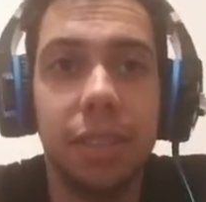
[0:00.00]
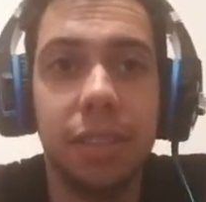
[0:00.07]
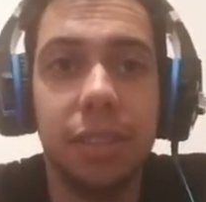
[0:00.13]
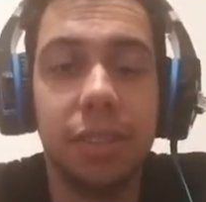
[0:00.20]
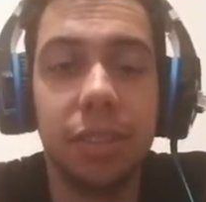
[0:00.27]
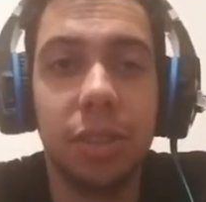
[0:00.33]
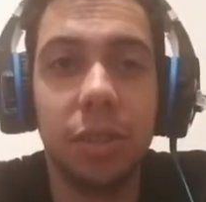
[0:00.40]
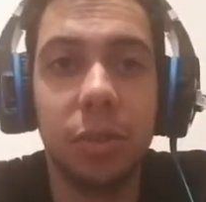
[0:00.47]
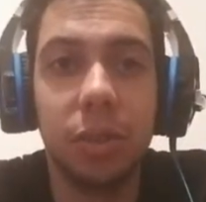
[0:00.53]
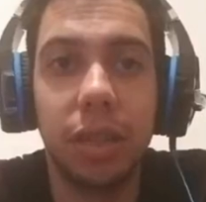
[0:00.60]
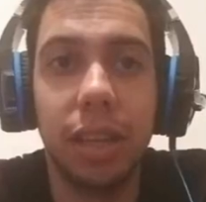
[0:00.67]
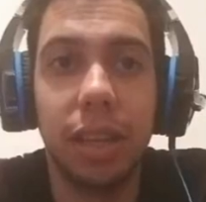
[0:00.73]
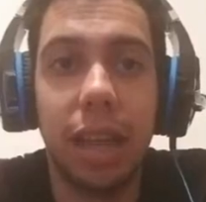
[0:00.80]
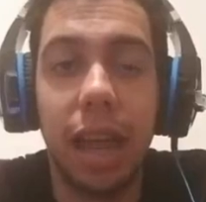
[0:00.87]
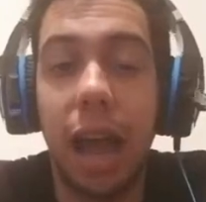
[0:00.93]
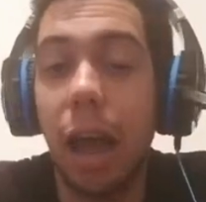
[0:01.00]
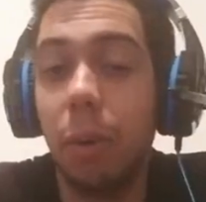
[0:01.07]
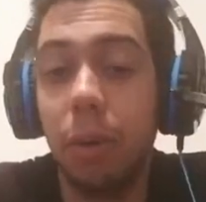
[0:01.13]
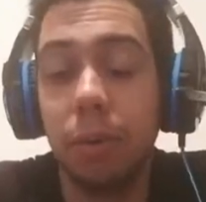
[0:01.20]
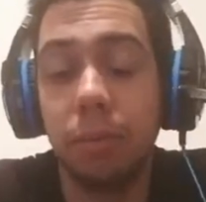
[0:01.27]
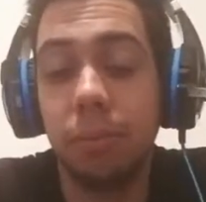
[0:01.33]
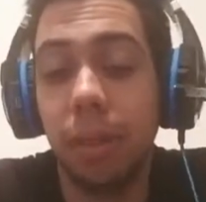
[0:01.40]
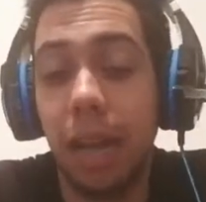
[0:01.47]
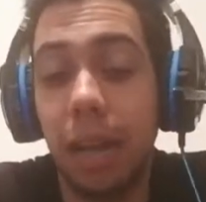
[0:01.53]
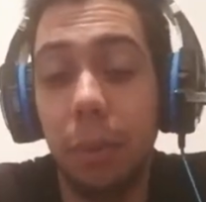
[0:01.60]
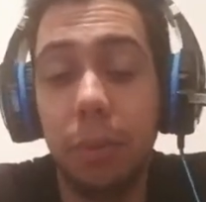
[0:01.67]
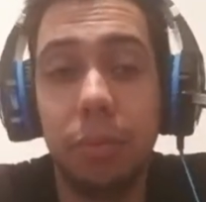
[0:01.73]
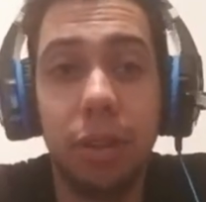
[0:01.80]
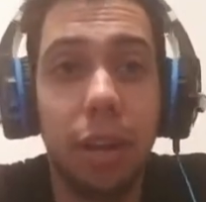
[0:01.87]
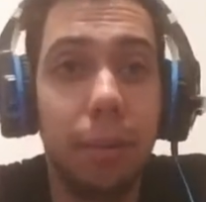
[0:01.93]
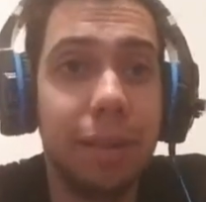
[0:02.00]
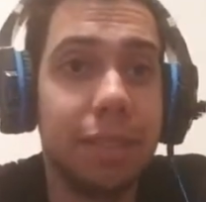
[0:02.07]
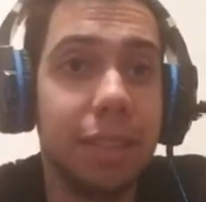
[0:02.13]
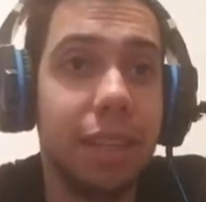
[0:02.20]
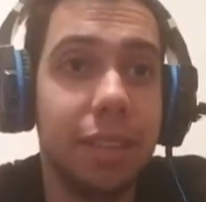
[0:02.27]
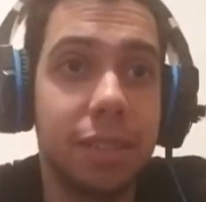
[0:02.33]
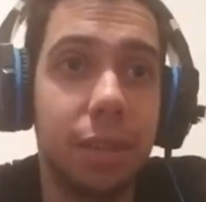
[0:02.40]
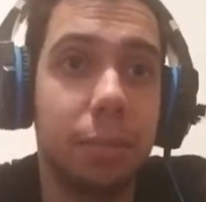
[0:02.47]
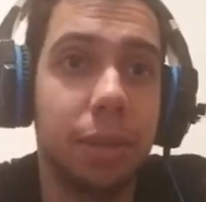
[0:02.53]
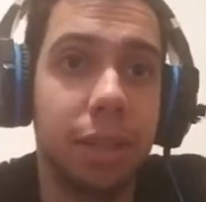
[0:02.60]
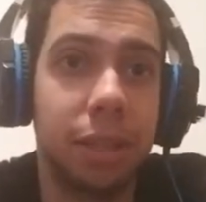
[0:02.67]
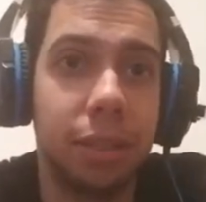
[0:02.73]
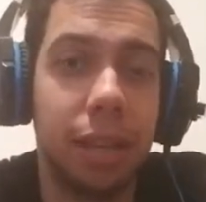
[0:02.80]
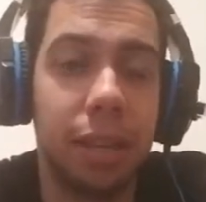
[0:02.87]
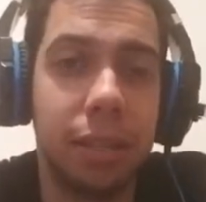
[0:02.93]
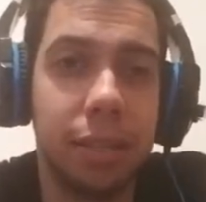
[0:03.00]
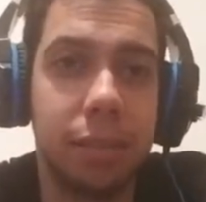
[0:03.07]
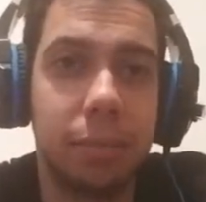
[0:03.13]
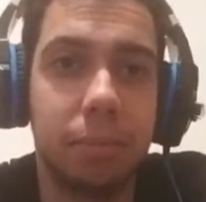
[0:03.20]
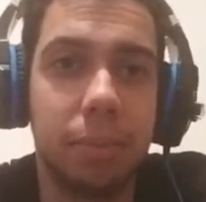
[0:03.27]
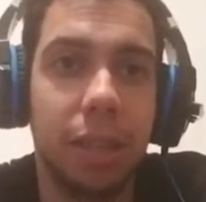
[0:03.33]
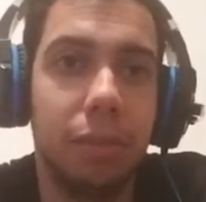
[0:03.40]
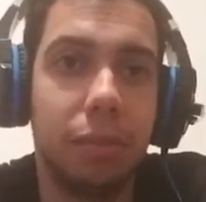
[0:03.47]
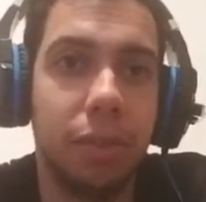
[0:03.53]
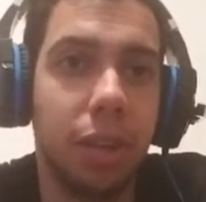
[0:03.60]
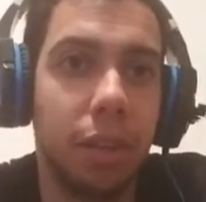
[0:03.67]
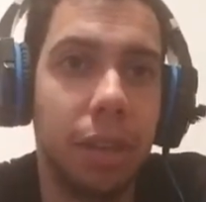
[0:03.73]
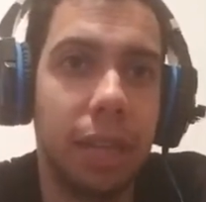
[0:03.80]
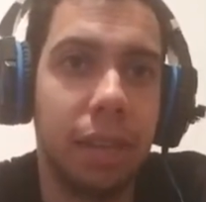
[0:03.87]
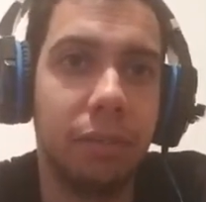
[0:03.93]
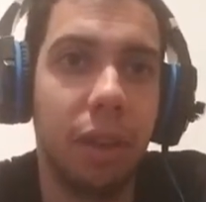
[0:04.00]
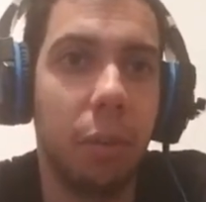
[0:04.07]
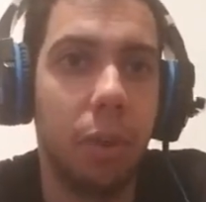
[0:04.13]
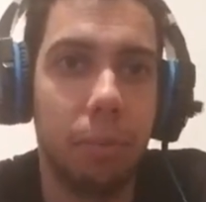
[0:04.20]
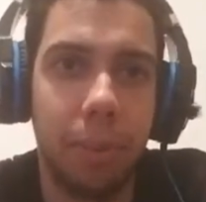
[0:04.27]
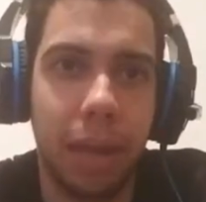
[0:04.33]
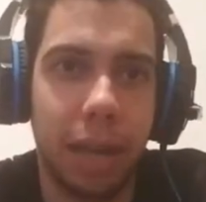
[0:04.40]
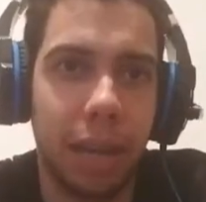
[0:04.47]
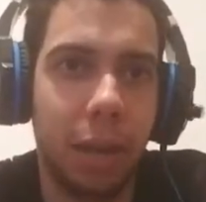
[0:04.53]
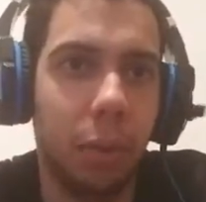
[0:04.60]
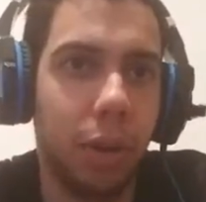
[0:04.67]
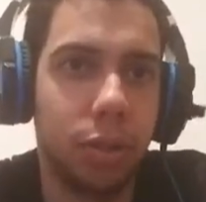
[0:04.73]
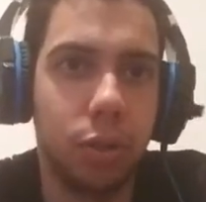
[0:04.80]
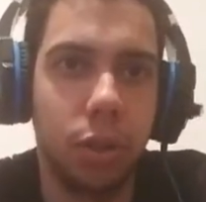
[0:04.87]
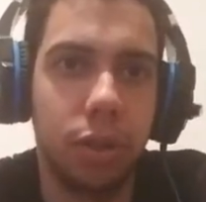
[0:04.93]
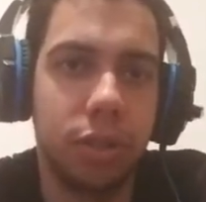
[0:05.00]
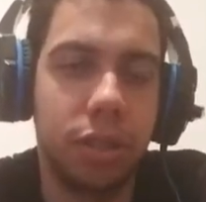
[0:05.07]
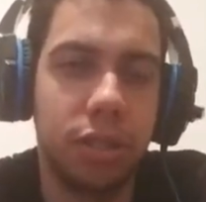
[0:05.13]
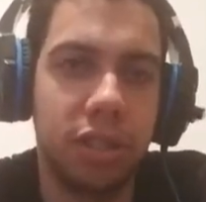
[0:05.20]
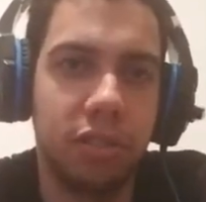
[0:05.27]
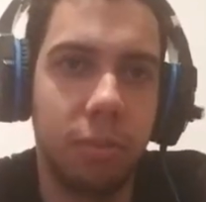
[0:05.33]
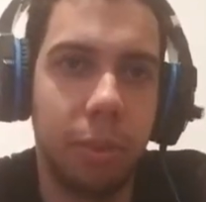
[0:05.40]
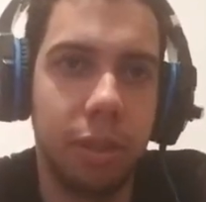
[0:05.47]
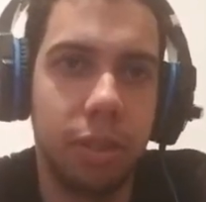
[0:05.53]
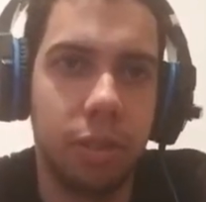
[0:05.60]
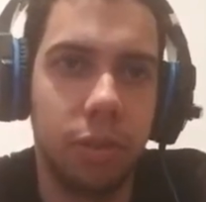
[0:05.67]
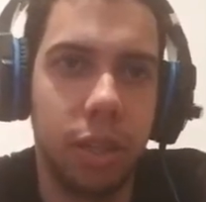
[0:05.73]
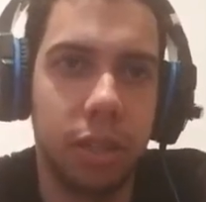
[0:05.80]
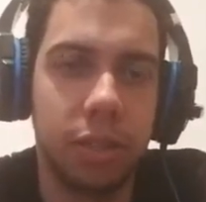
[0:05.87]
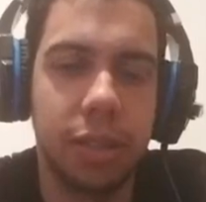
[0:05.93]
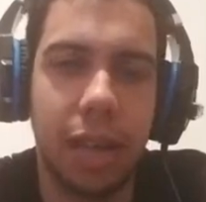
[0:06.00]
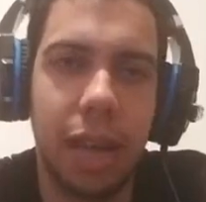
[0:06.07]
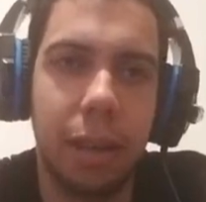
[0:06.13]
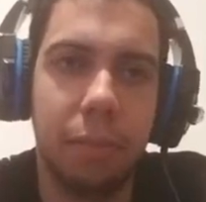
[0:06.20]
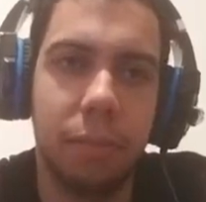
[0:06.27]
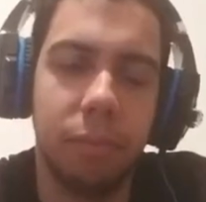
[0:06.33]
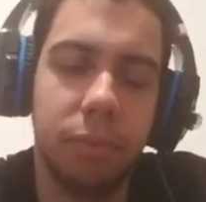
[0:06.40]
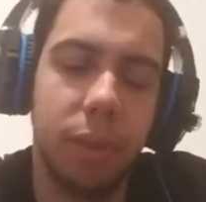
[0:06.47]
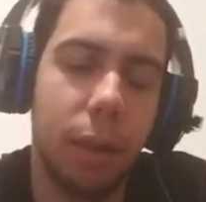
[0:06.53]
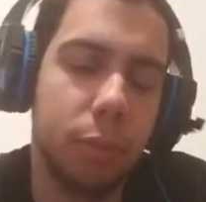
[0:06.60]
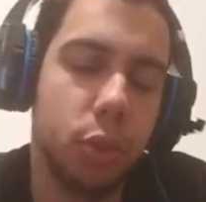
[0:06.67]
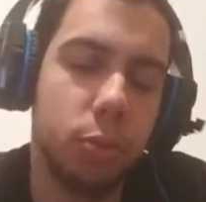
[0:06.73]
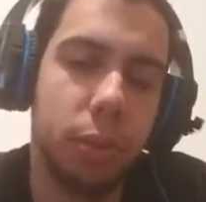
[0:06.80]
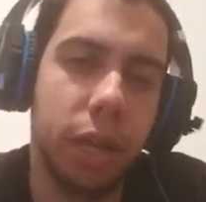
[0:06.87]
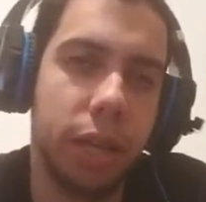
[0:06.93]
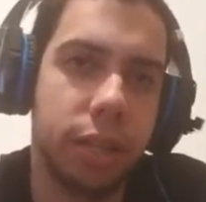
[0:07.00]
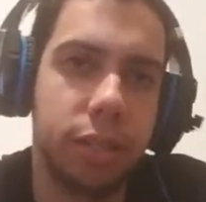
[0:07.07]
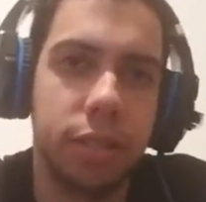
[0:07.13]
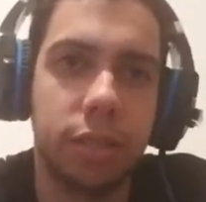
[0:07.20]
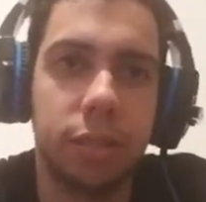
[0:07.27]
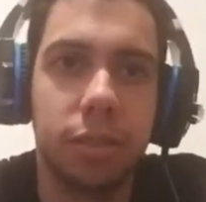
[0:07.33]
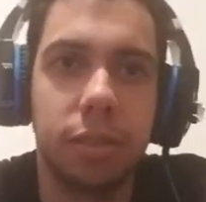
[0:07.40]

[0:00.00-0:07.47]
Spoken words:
So yeah, I would probably say he's up there, but not for nothing. If I went back and I watched all the seasons of Amazing Race, I'm too biased.